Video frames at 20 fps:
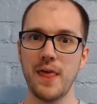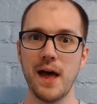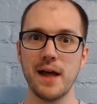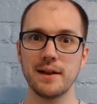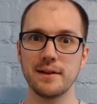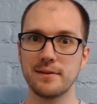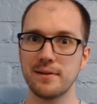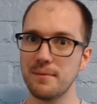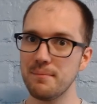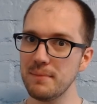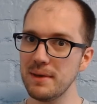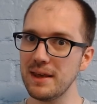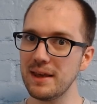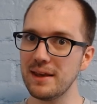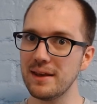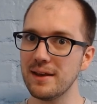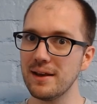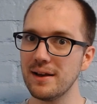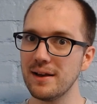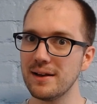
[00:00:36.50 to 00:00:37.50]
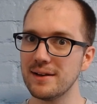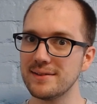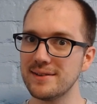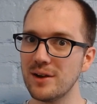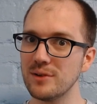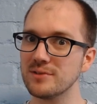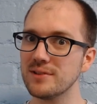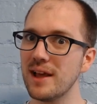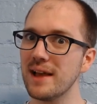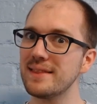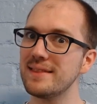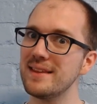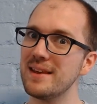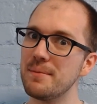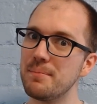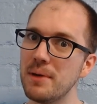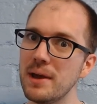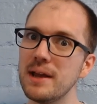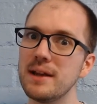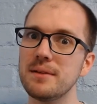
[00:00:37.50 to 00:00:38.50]
That, to me, sounds like
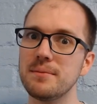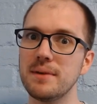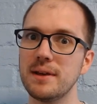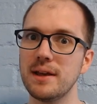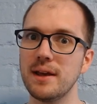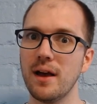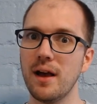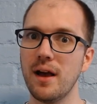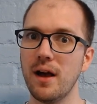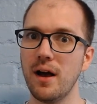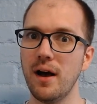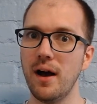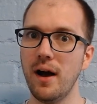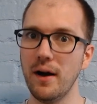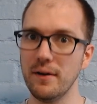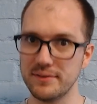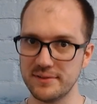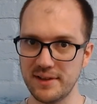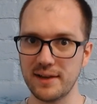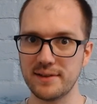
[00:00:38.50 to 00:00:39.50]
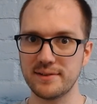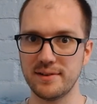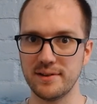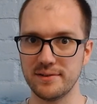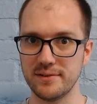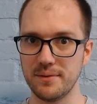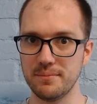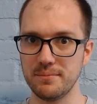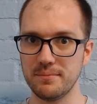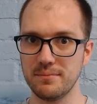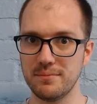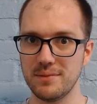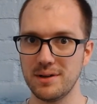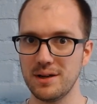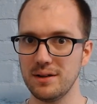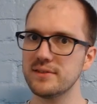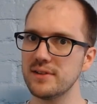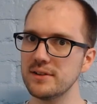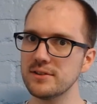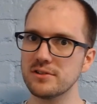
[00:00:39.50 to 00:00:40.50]
the epitome of sexism.
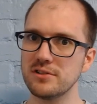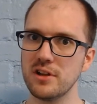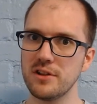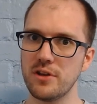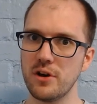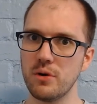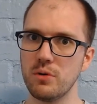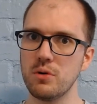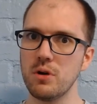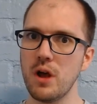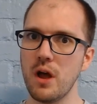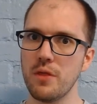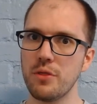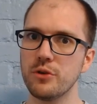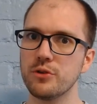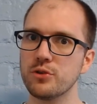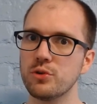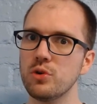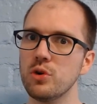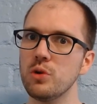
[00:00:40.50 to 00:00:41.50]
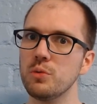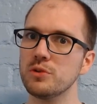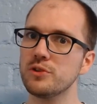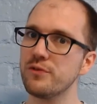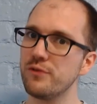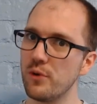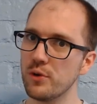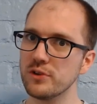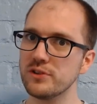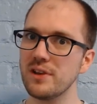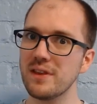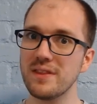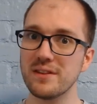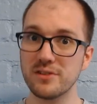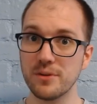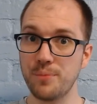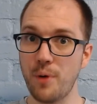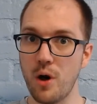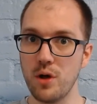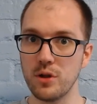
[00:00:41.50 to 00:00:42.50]
Essentially, though, the school was forcing this